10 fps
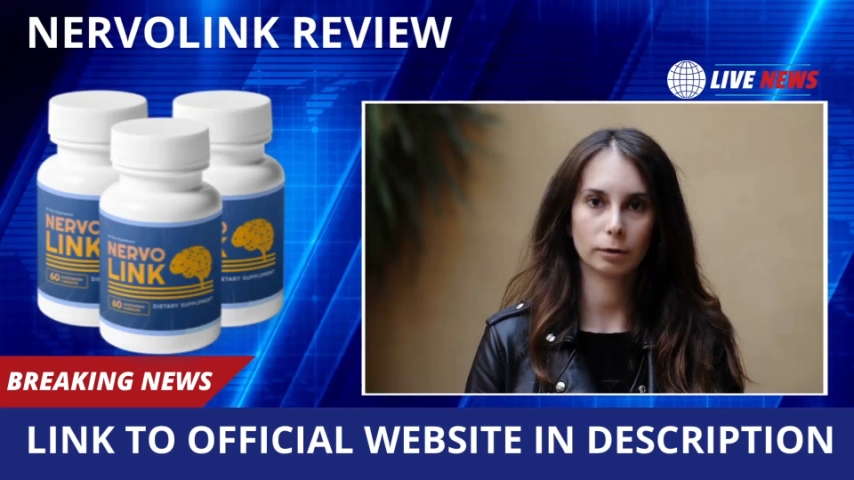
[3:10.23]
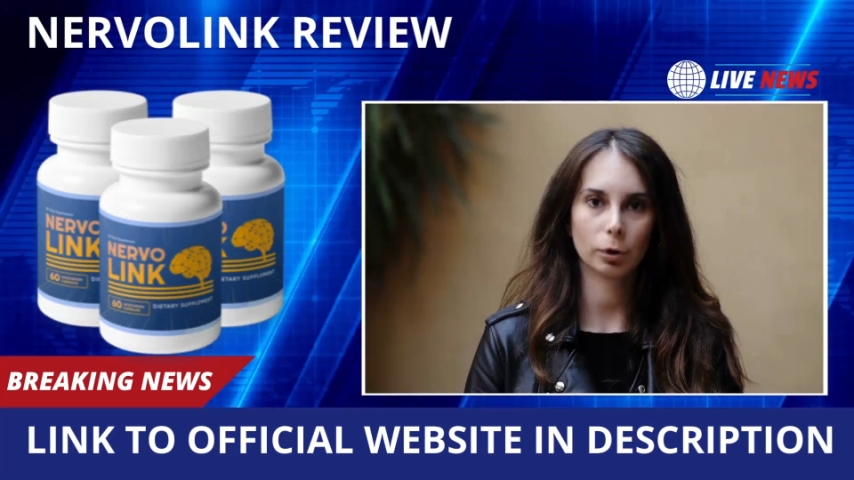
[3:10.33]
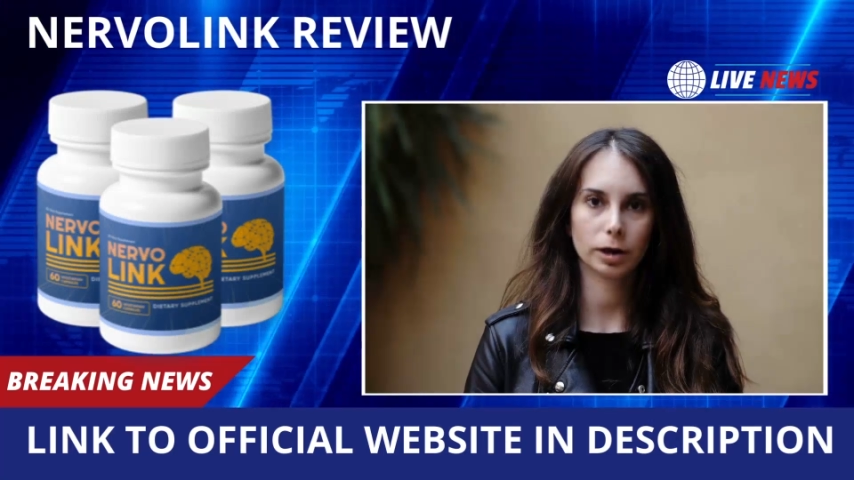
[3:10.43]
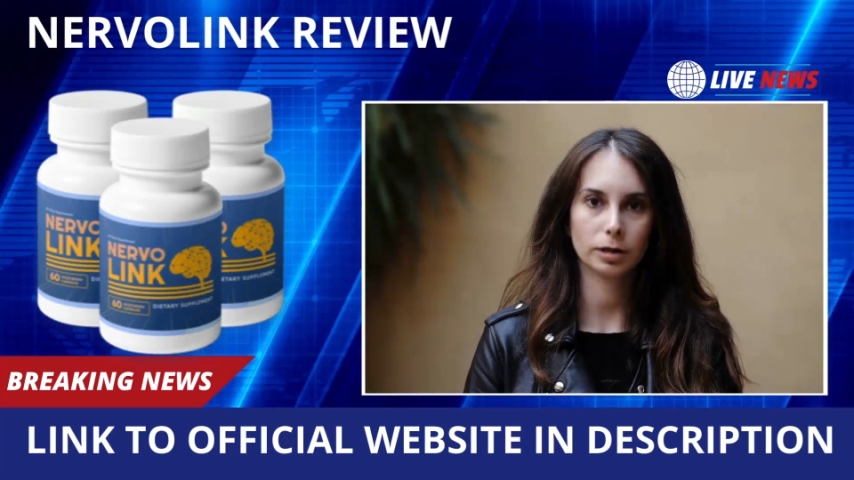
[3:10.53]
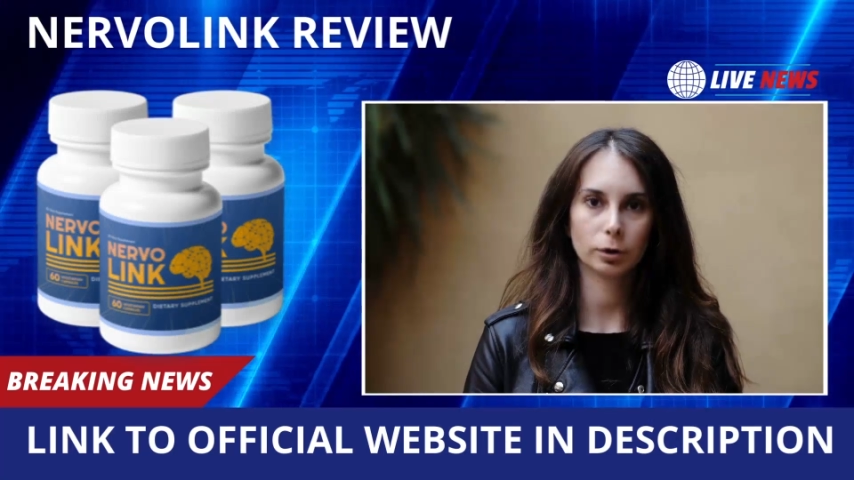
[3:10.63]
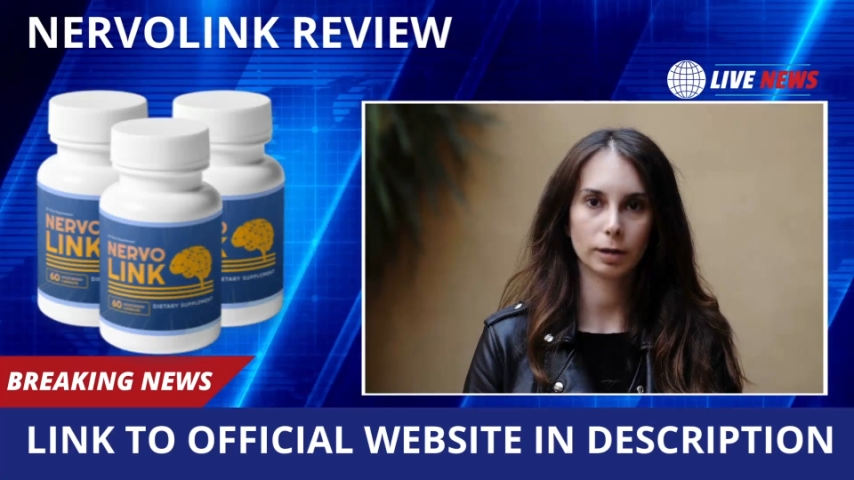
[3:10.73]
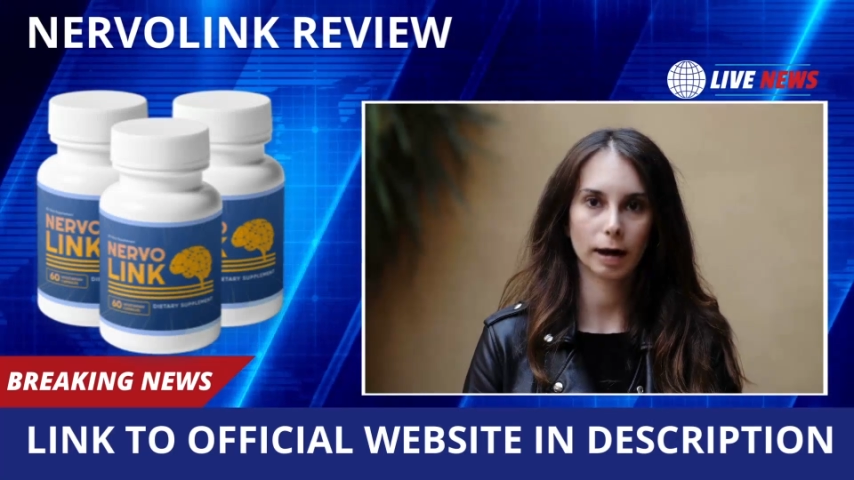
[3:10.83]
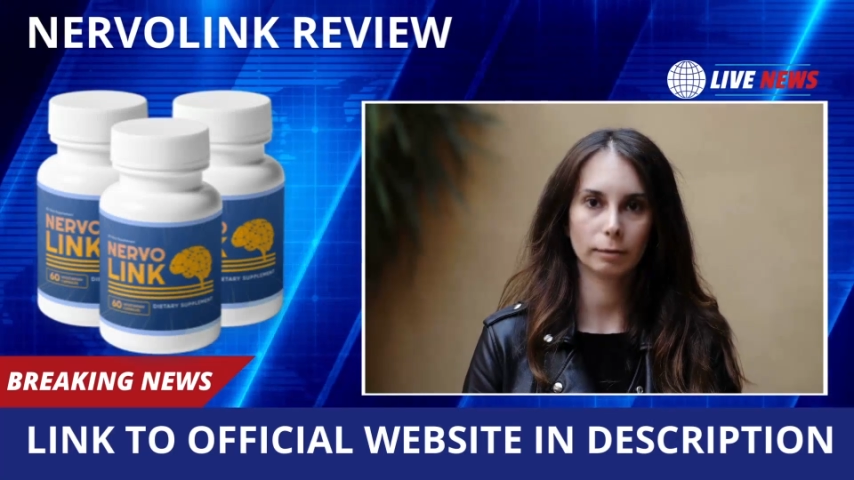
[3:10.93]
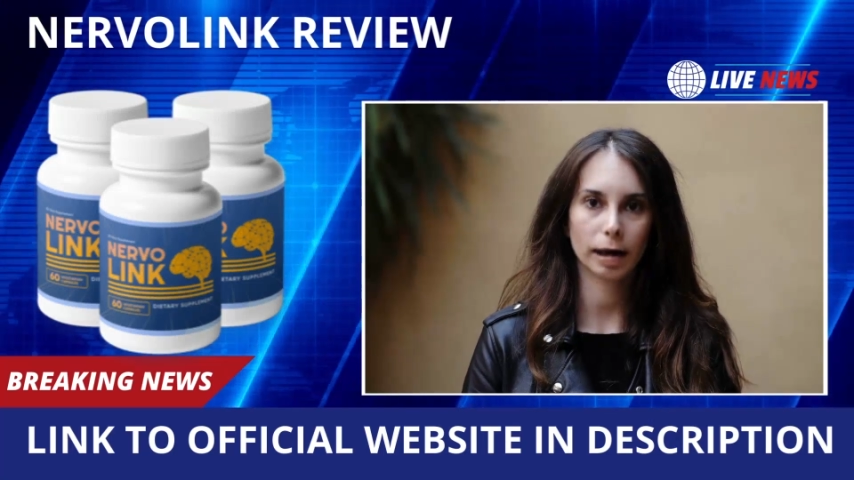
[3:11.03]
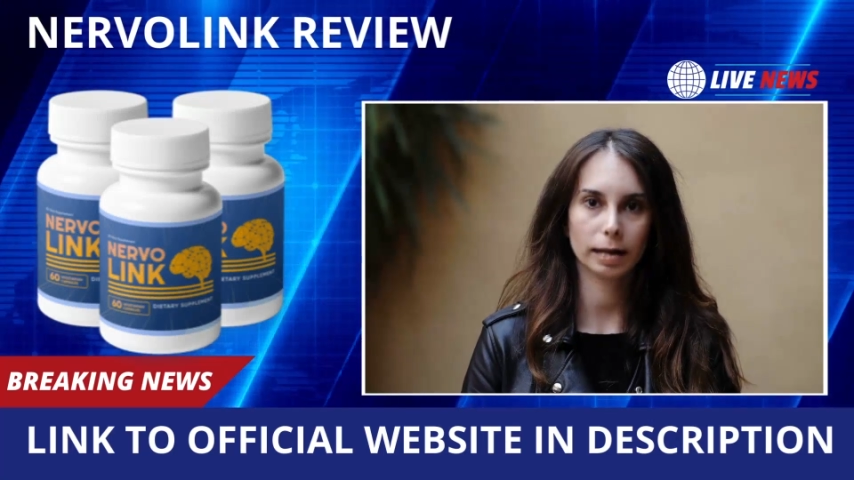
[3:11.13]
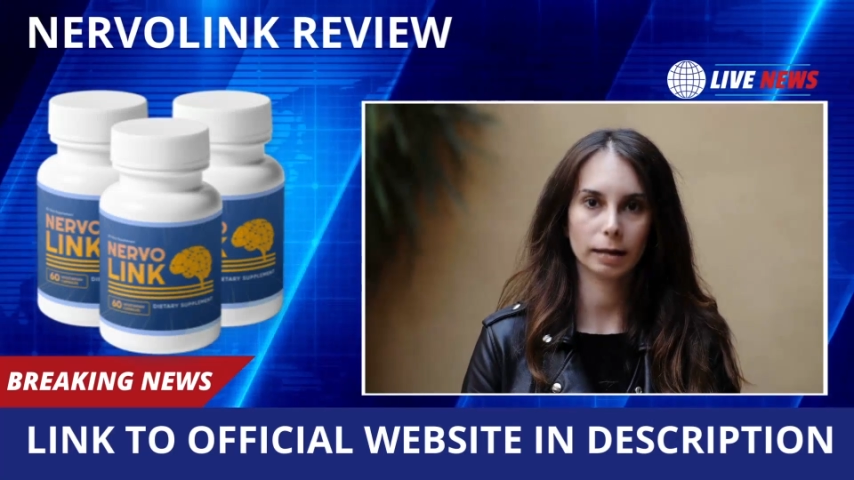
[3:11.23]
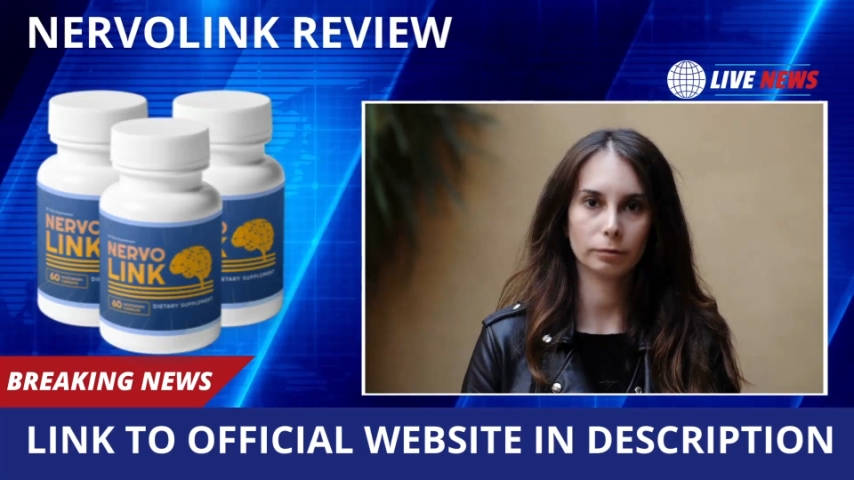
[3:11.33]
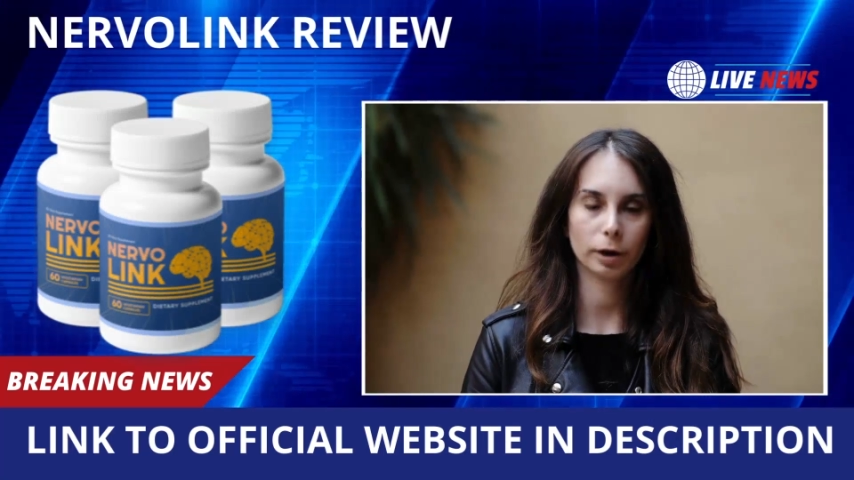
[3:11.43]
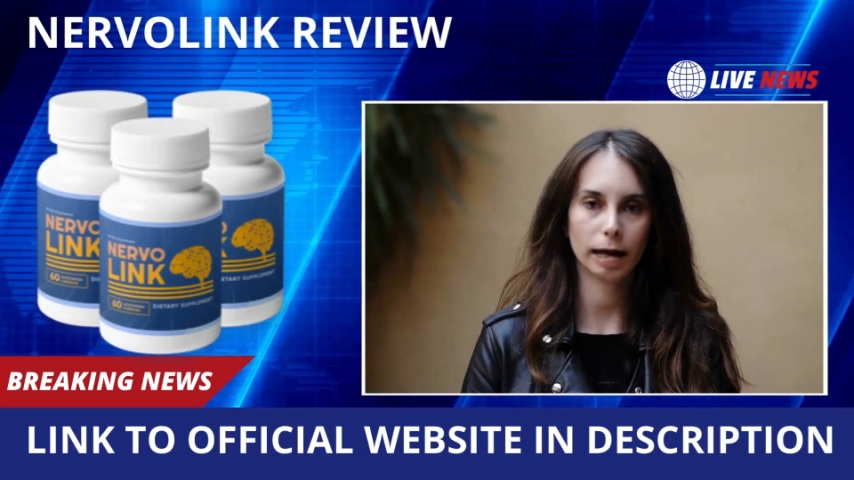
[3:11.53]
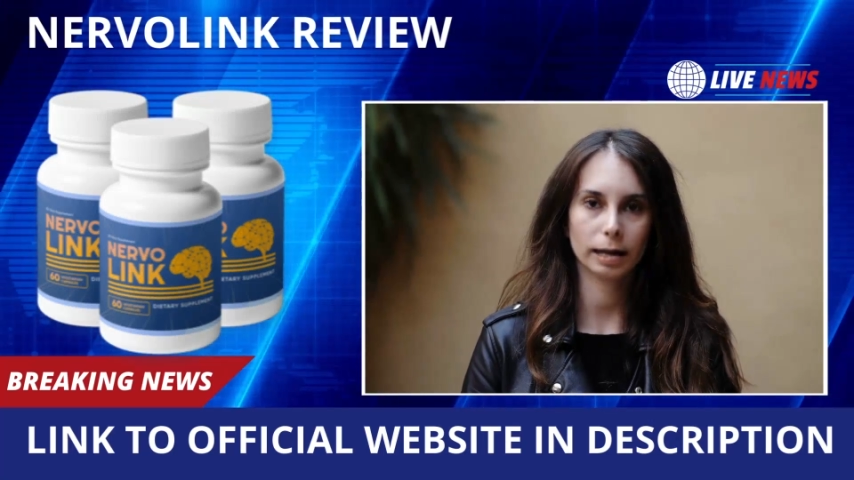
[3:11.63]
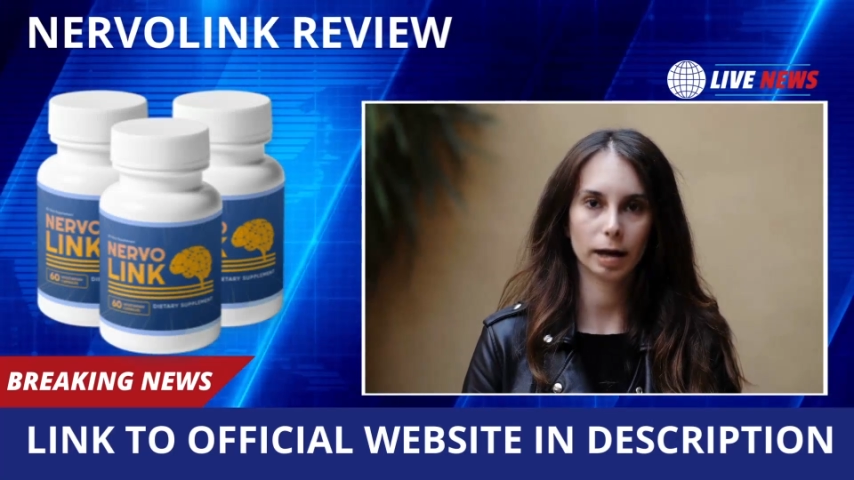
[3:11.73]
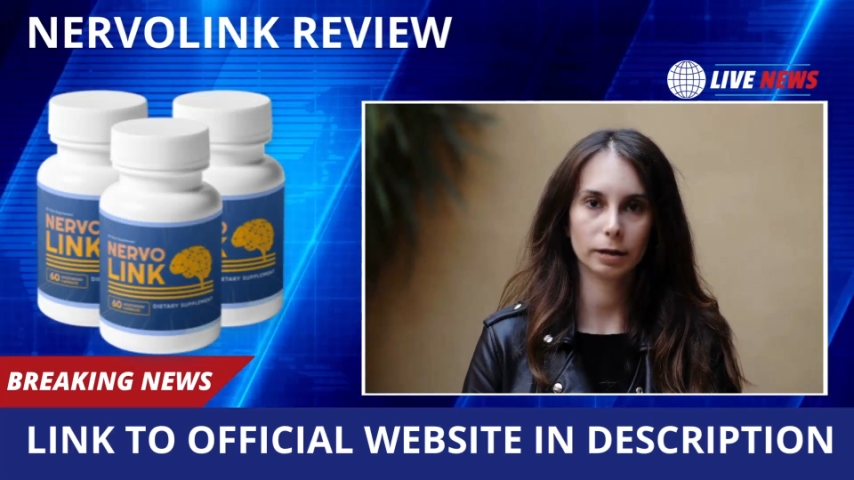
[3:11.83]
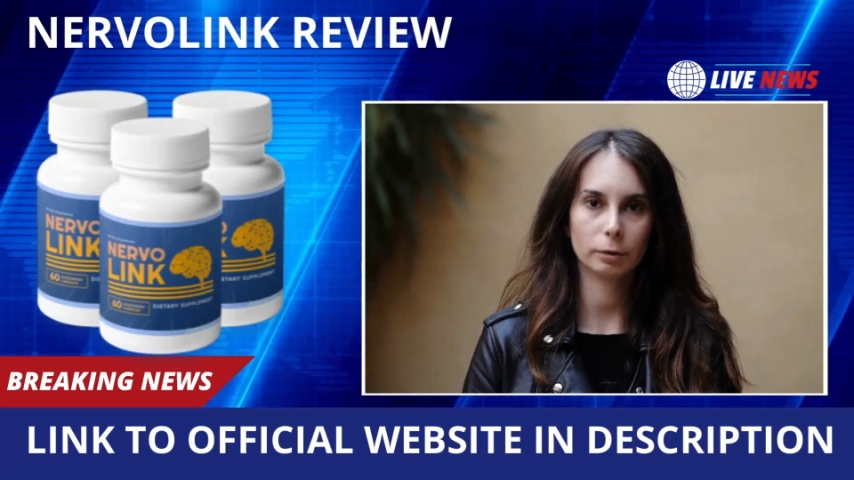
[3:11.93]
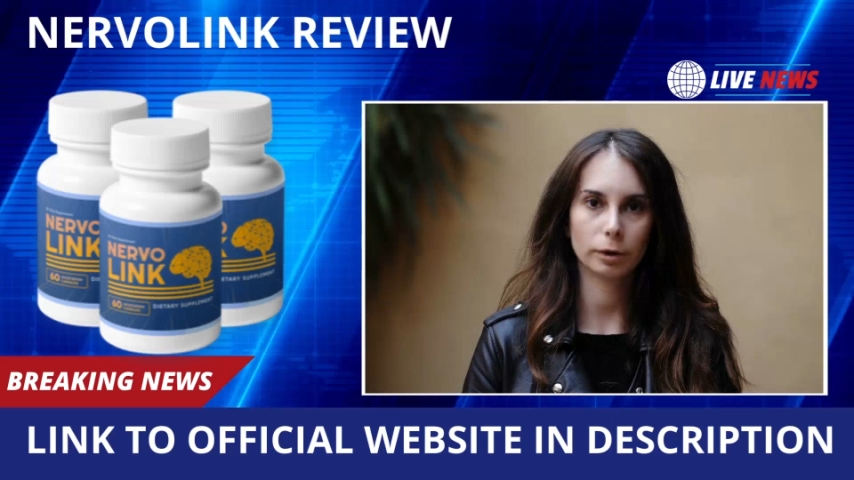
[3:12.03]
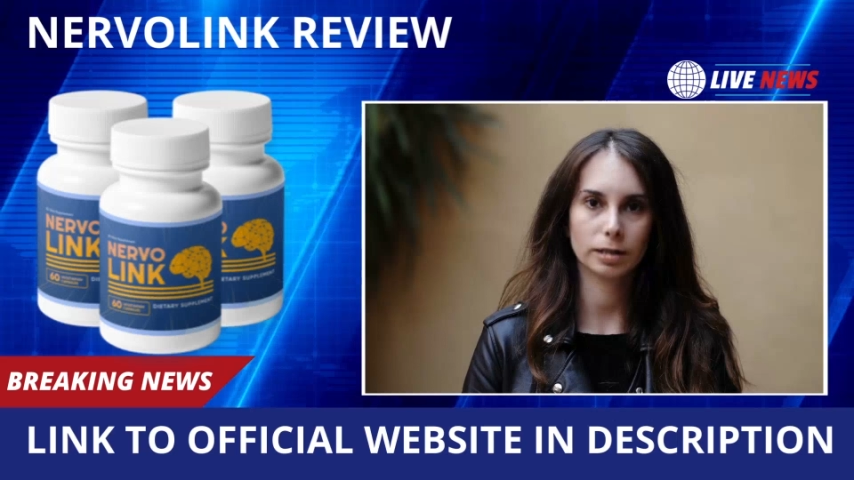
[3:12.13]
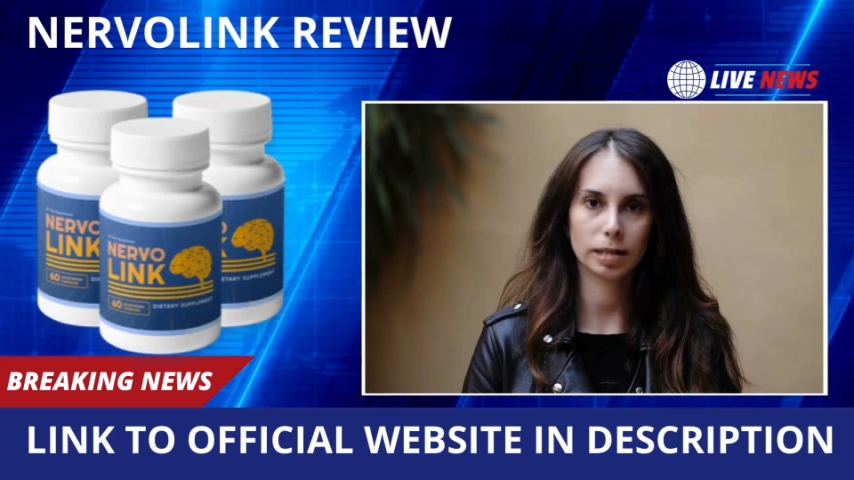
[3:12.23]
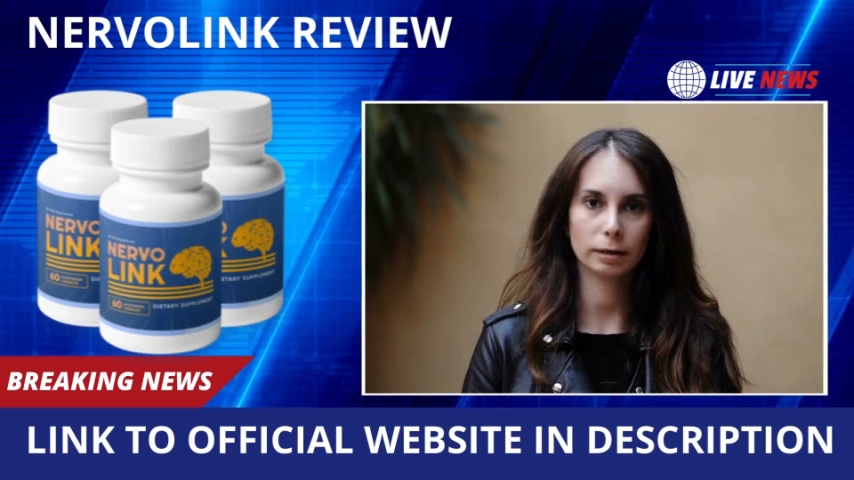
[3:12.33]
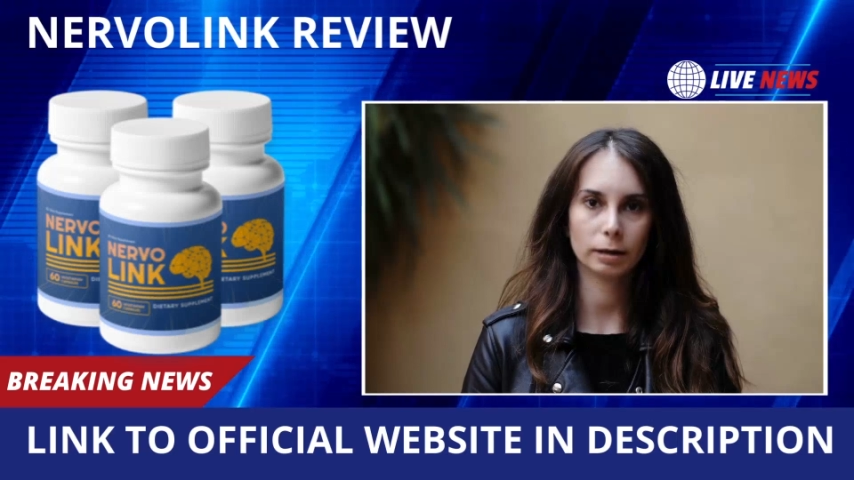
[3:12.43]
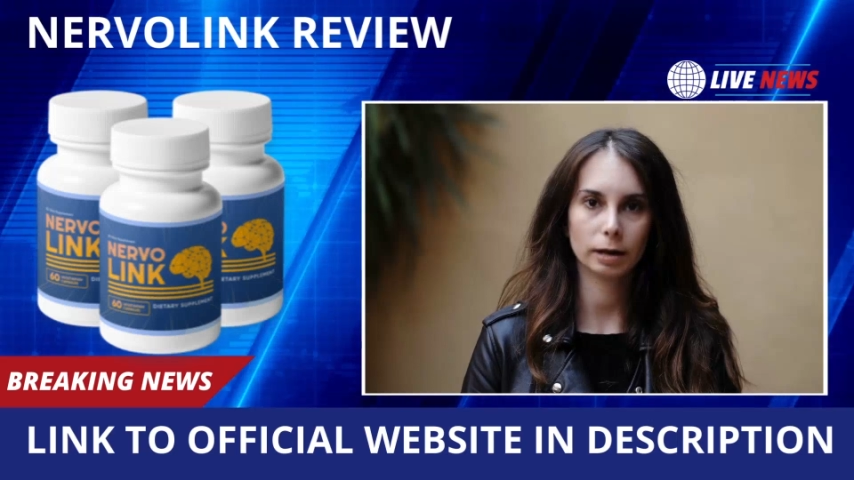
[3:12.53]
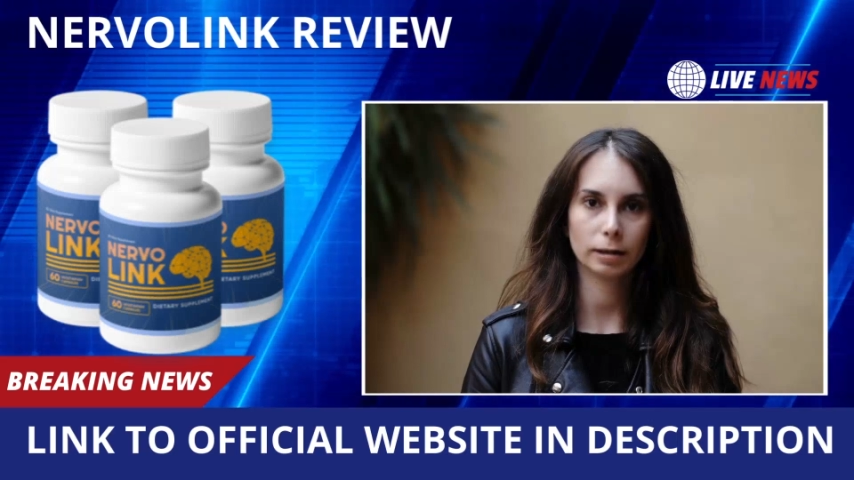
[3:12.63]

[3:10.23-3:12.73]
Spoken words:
or you do not like it for any other reason,